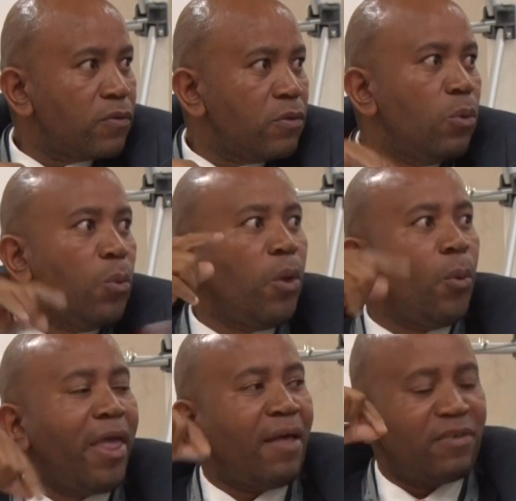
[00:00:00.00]

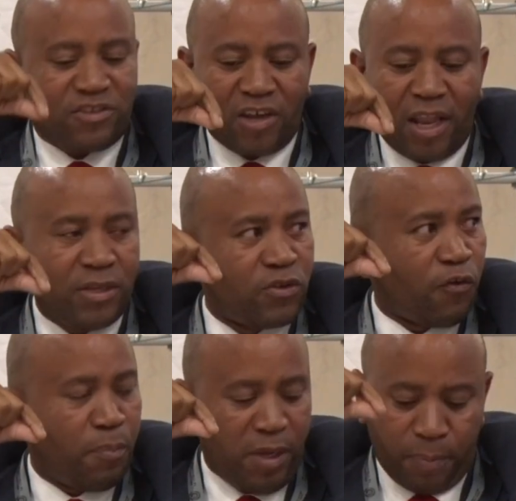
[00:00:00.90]
We have a challenge
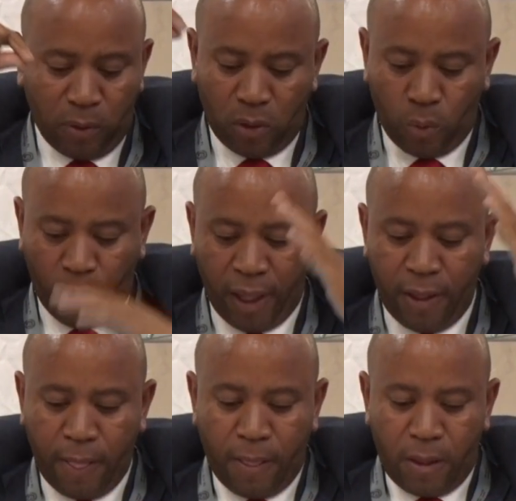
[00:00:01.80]
of people where
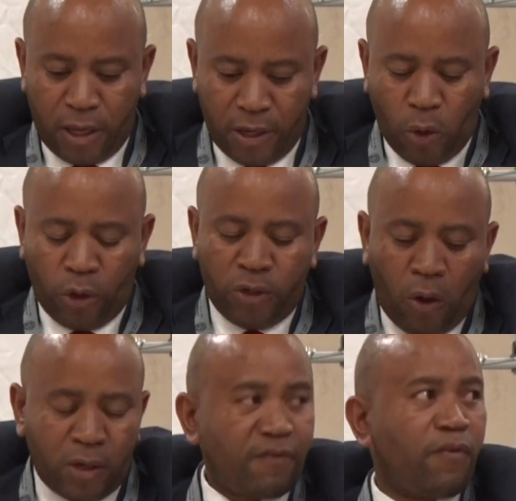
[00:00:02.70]
in
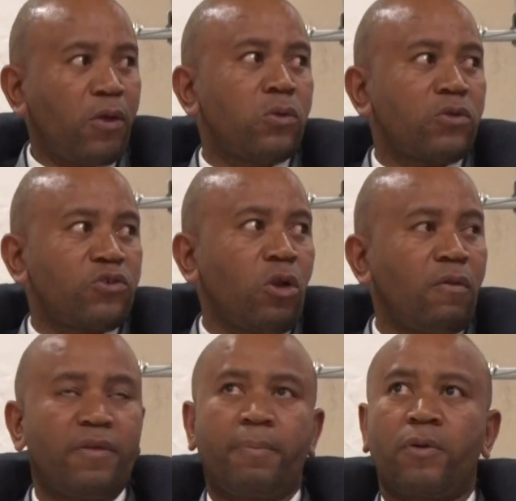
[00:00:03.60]
order for you to
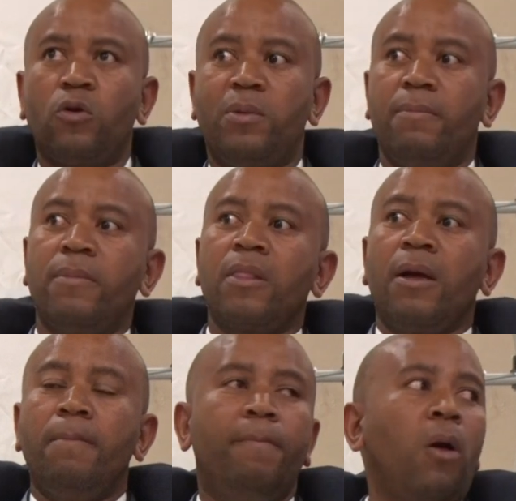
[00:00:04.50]
solve the problem,
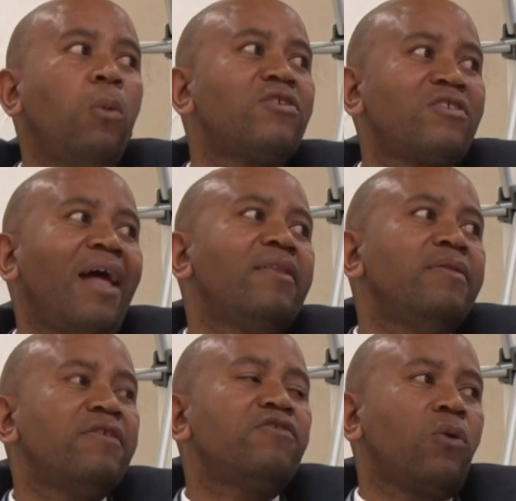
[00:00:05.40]
both sides
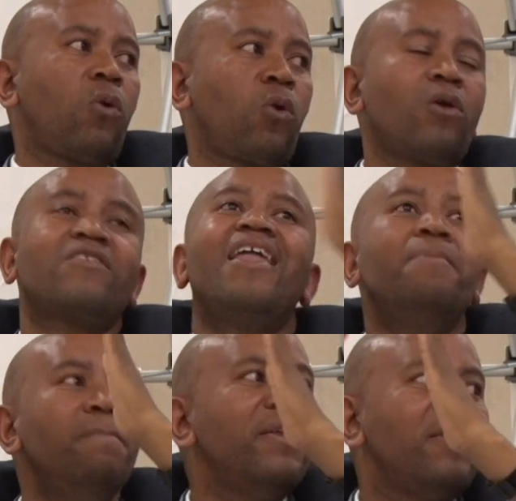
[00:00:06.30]
need to cross
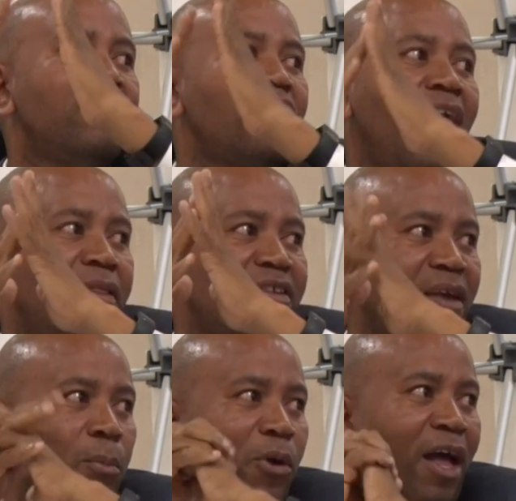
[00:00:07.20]
and meet each other
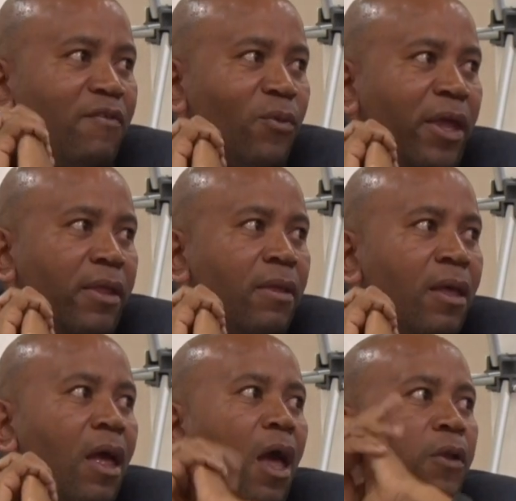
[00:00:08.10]
somewhere halfway,
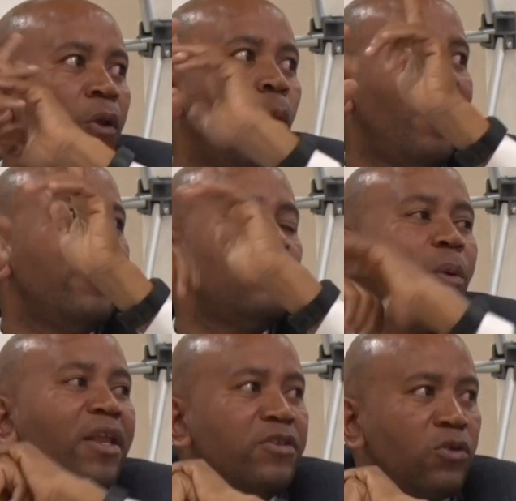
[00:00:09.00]
and no one is
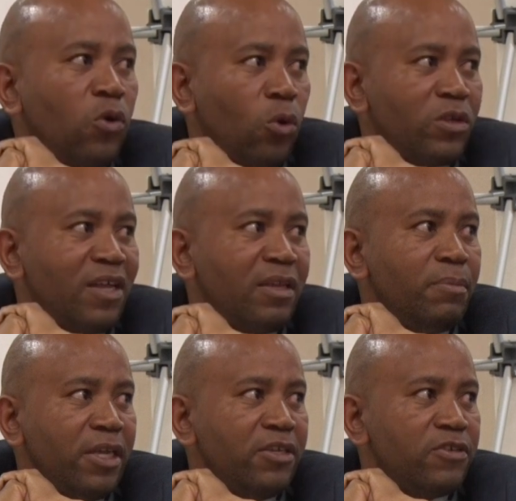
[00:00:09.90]
willing to cross that
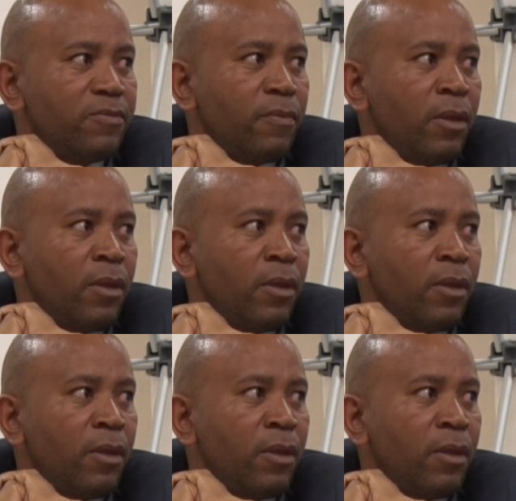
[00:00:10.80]
bridge.